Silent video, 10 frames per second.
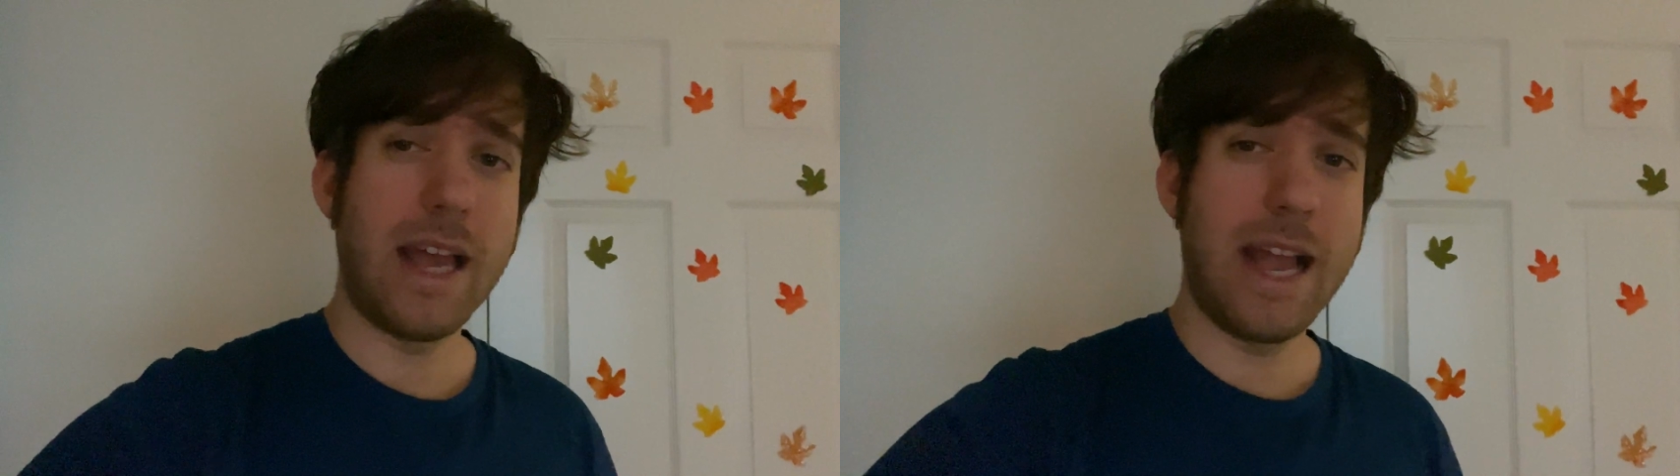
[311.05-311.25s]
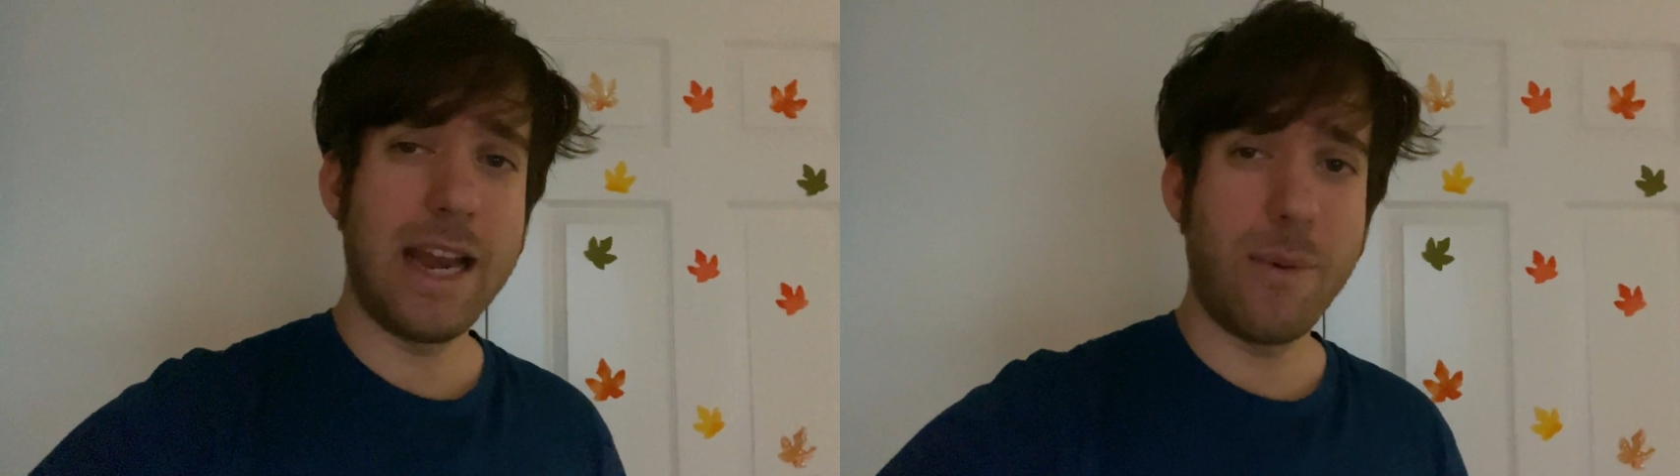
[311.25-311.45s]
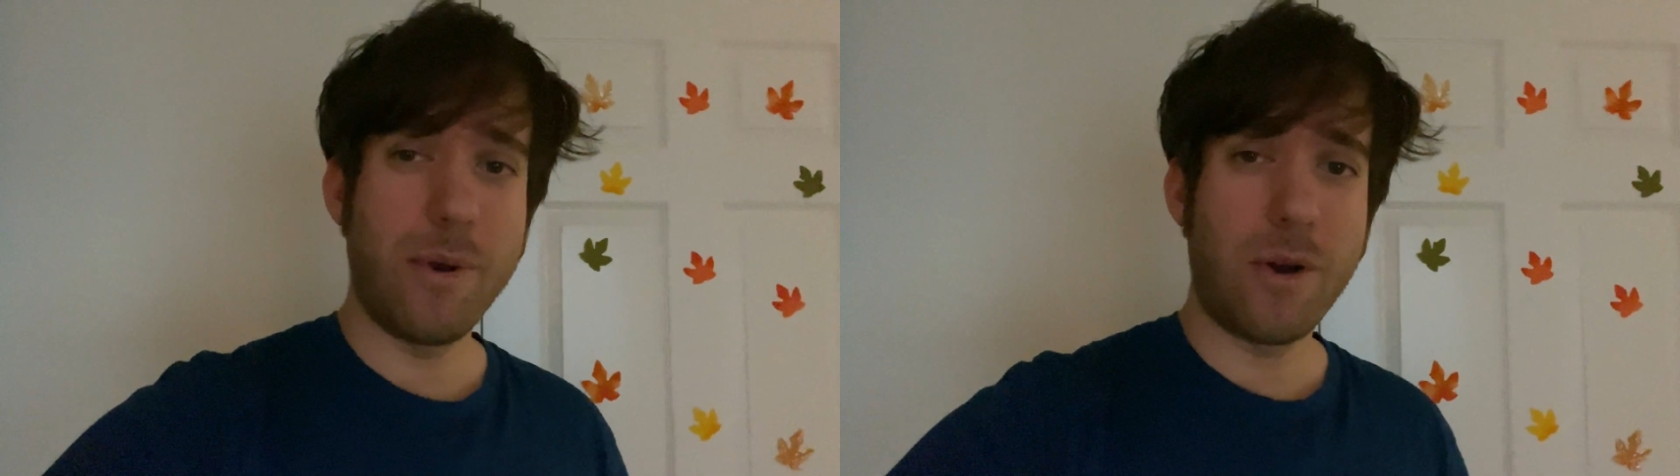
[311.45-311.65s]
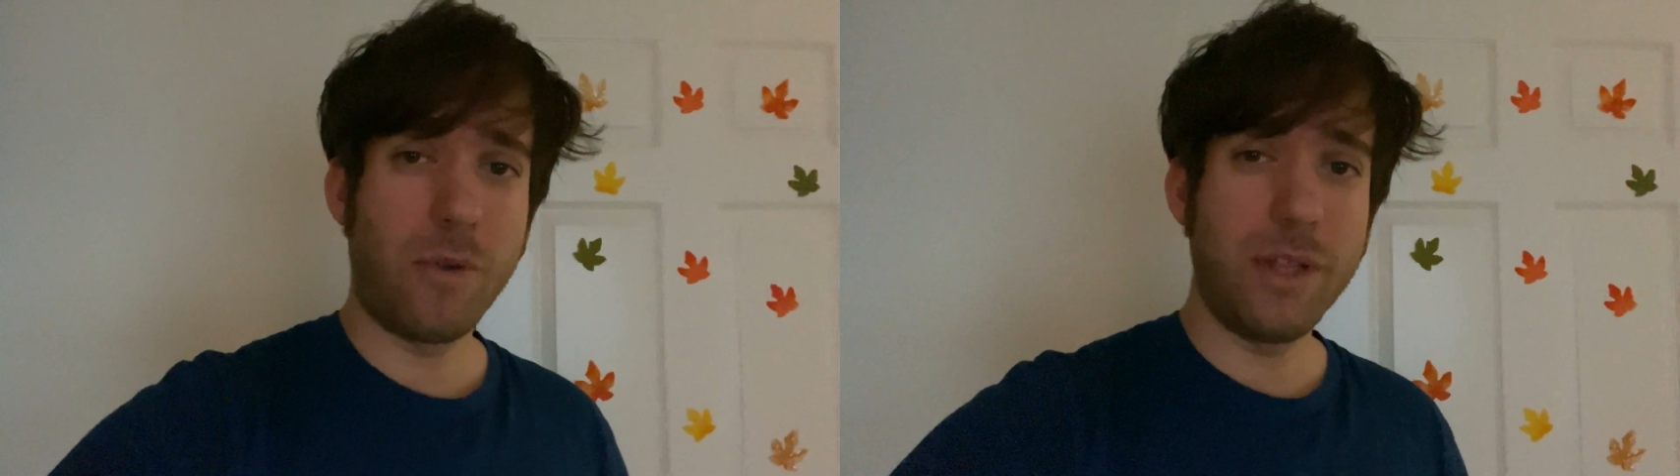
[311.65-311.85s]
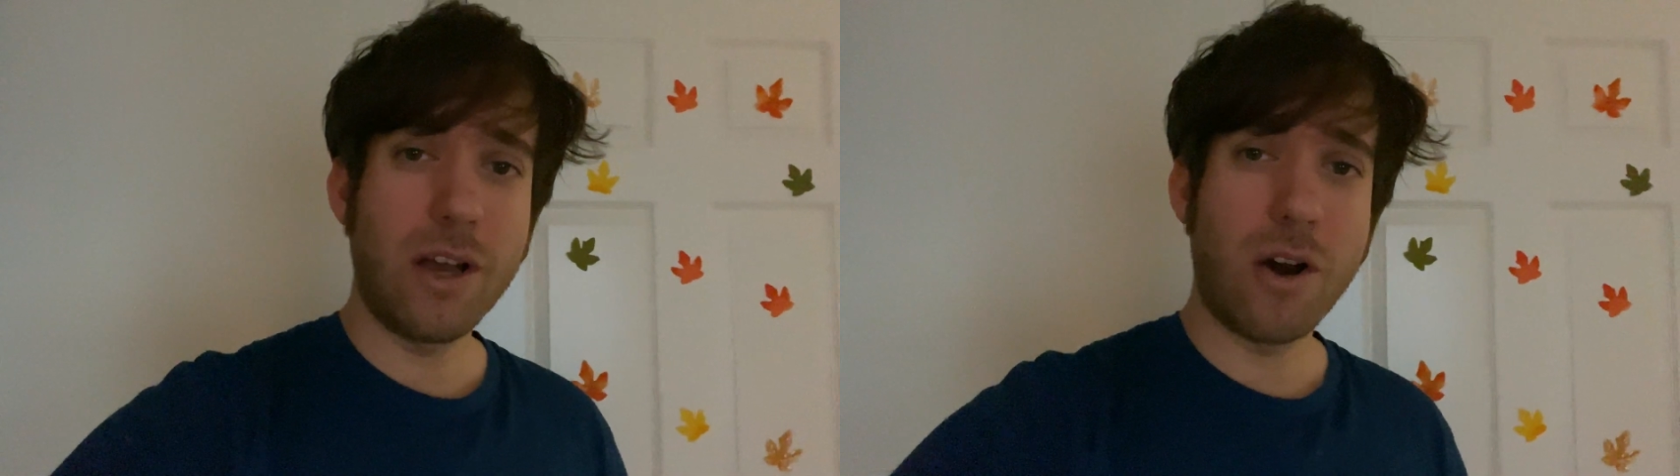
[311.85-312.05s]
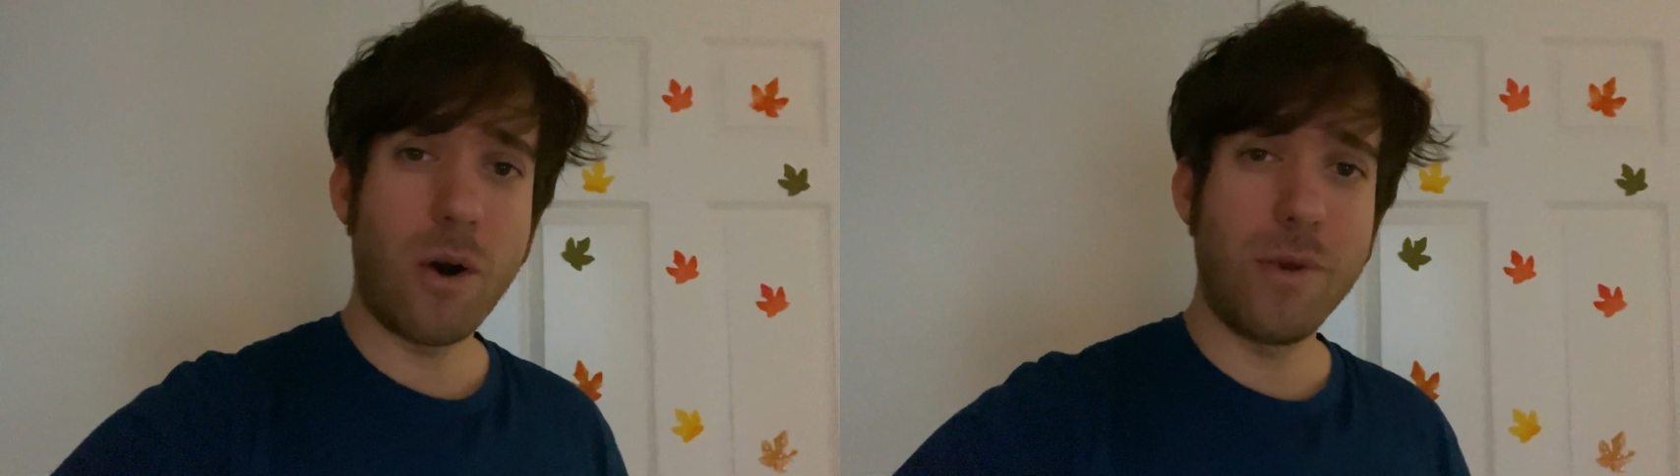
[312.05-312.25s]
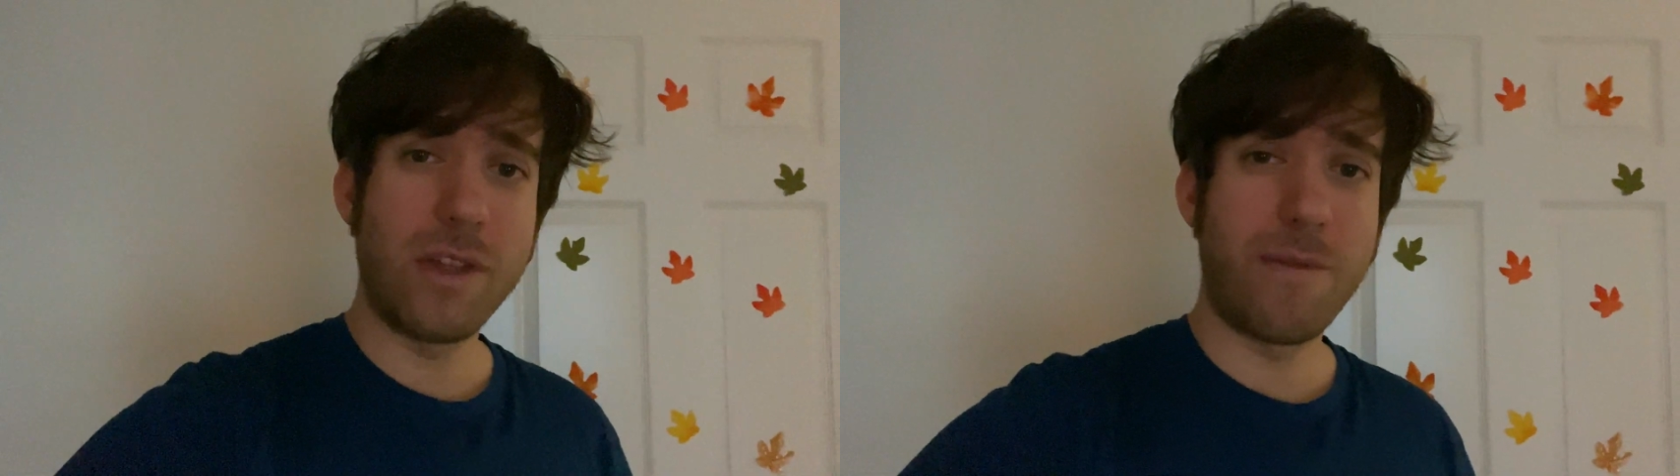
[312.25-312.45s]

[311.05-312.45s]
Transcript: and it would only go within